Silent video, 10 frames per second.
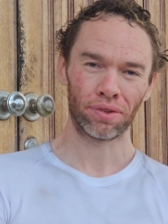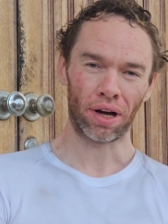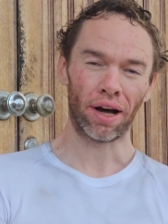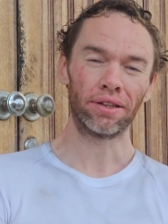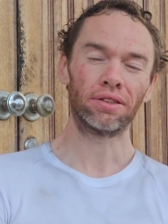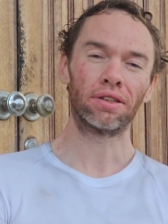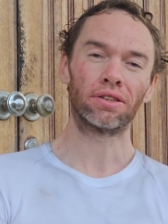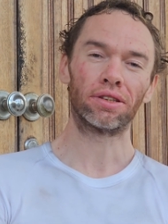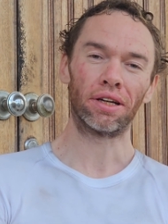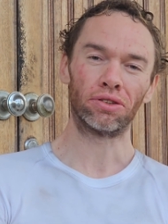The heightened
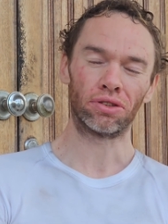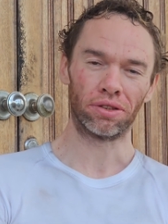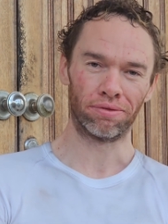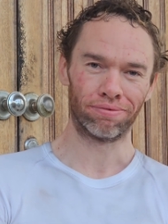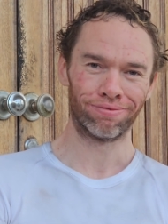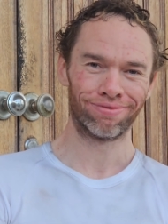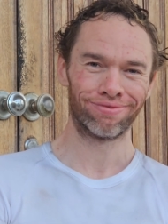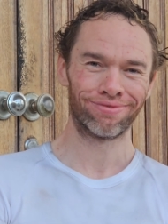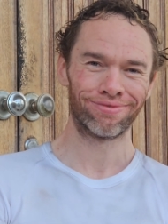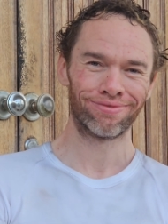ascension.
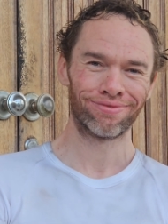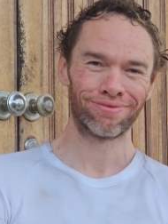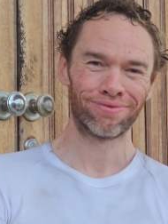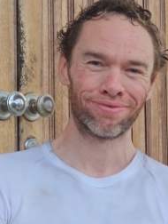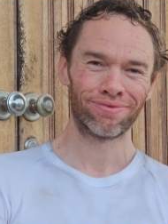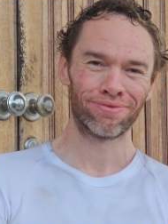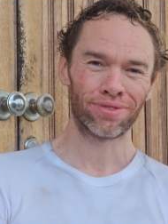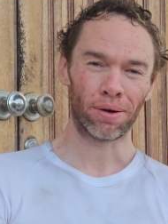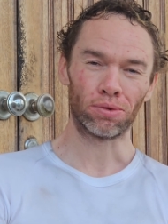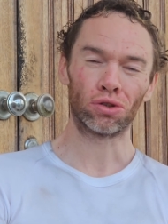
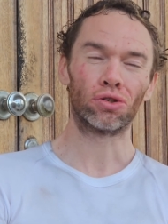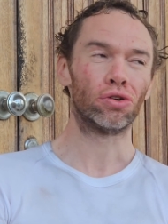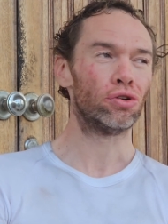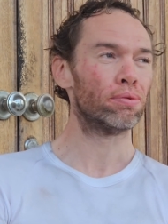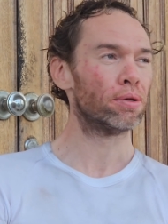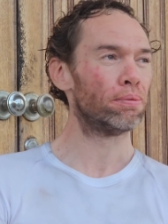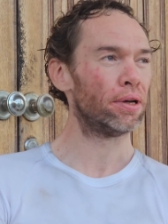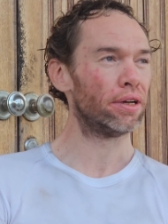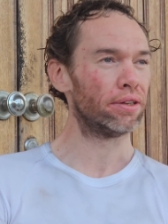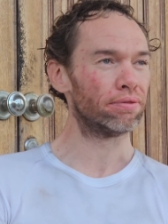I'm just a human
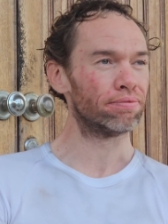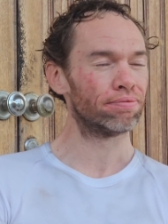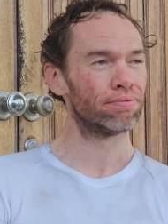being.